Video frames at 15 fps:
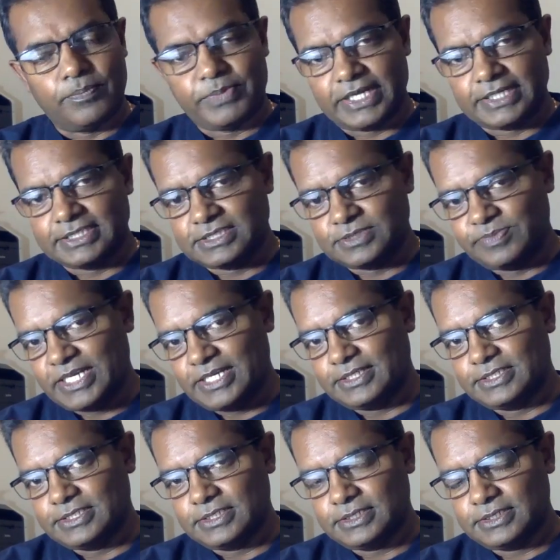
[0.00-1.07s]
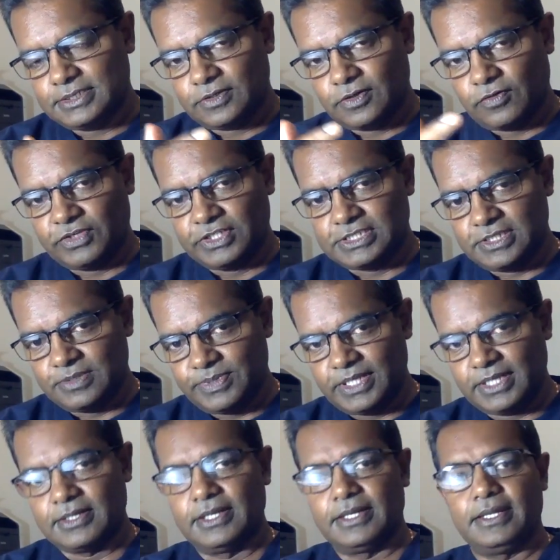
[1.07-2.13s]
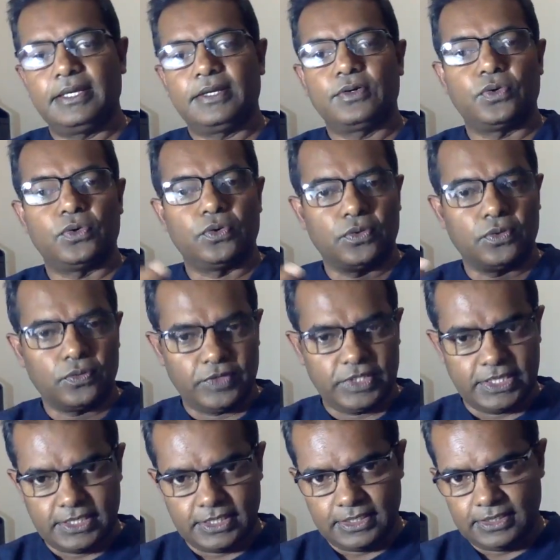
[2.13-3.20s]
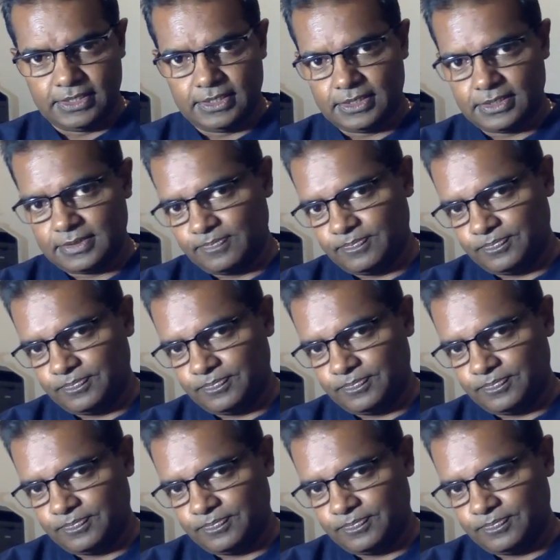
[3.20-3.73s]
practice manager of a GP clinic or with the